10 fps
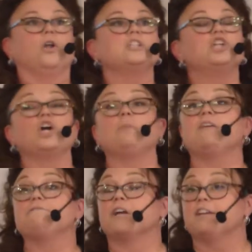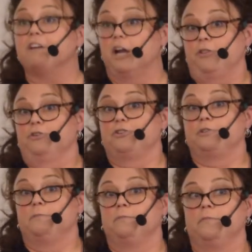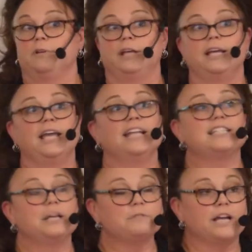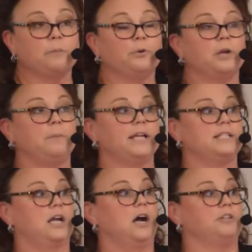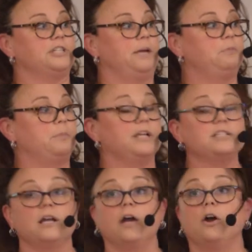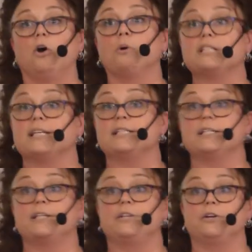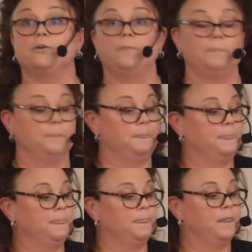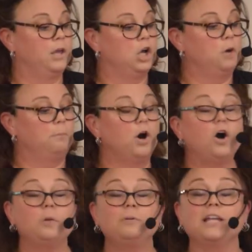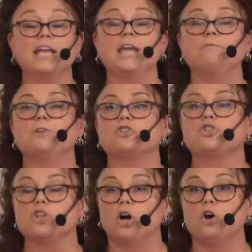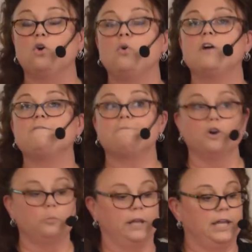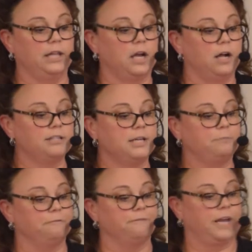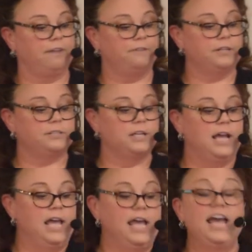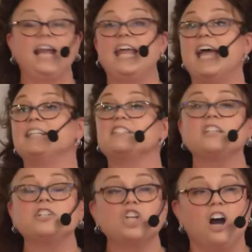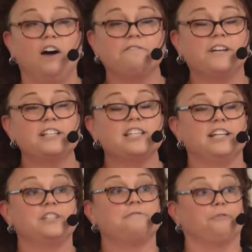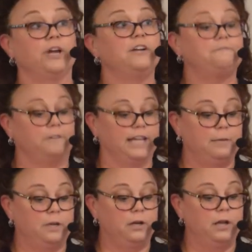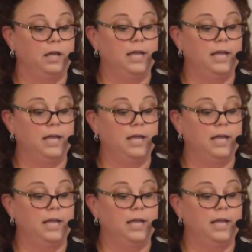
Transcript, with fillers: Let's talk about forgiving others. It seems like a pretty basic concept, but it's not always easy to do. Paul believed so firmly in the concept of forgiveness, and he had such confidence in his friend Philemon